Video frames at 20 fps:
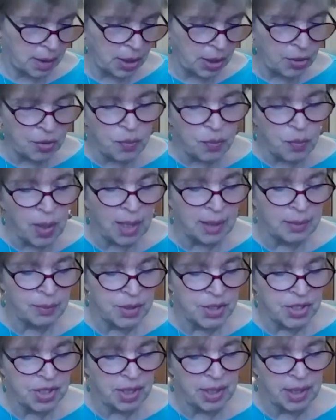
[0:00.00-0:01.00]
either one,
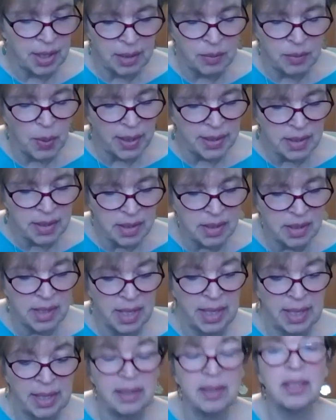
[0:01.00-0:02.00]
were sitting in West's
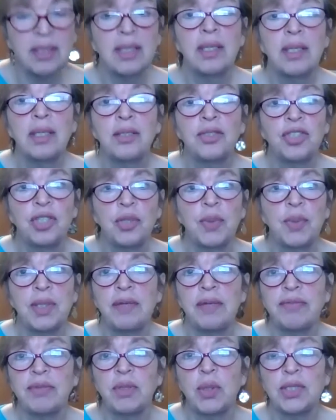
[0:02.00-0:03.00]
hand, she
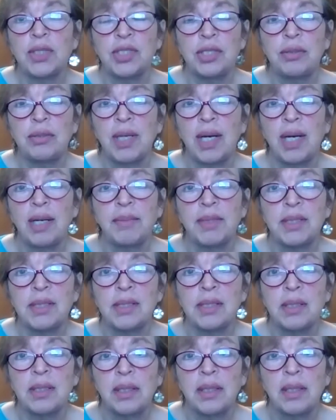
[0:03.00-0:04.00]
wouldn't have lost two
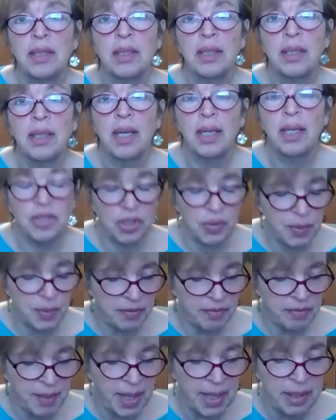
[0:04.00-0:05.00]
diamonds and she would
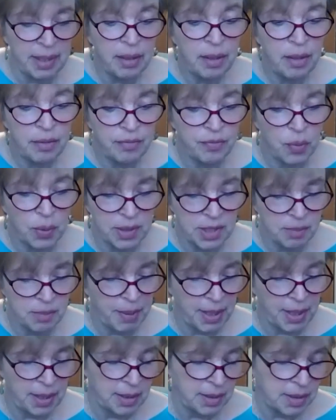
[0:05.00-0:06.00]
have made four
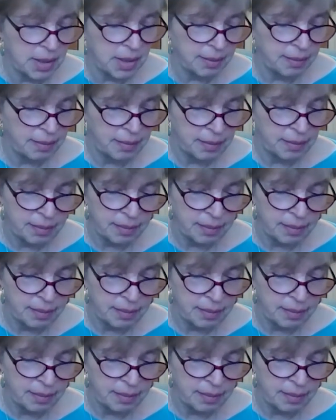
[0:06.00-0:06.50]
spades.